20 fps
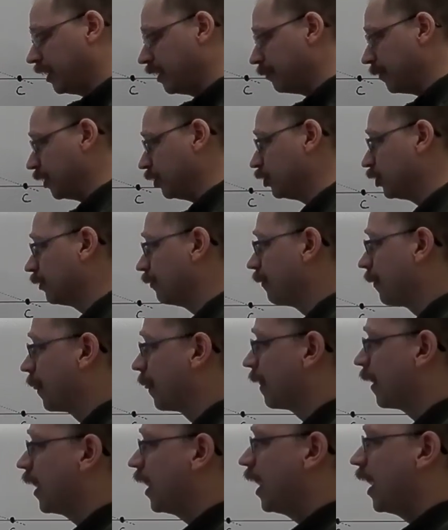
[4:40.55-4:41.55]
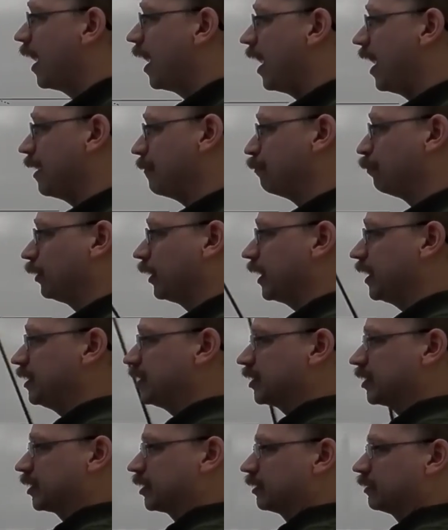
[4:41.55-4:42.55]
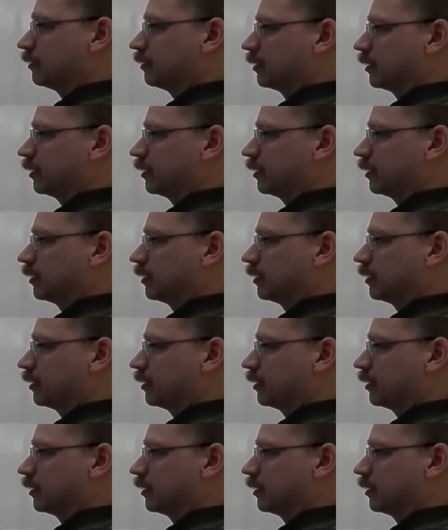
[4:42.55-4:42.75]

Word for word: image. I place